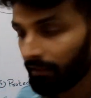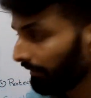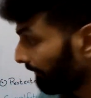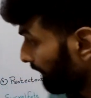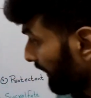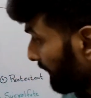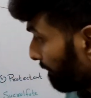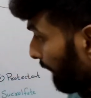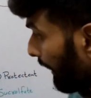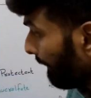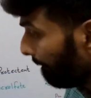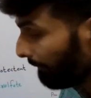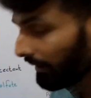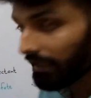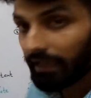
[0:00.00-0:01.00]
This
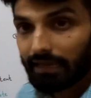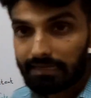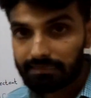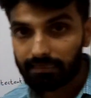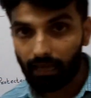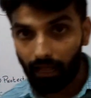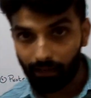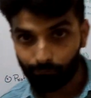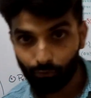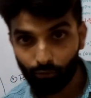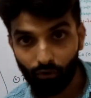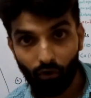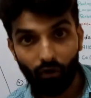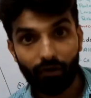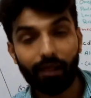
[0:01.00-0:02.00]
pump is also
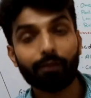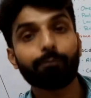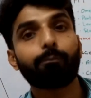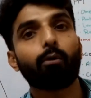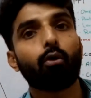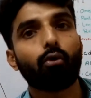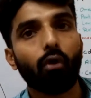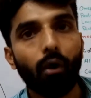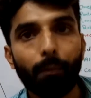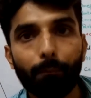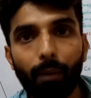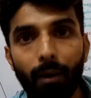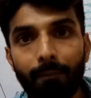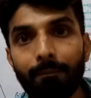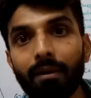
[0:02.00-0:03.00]
called as proton
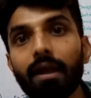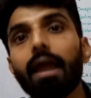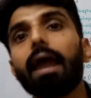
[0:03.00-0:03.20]
pump,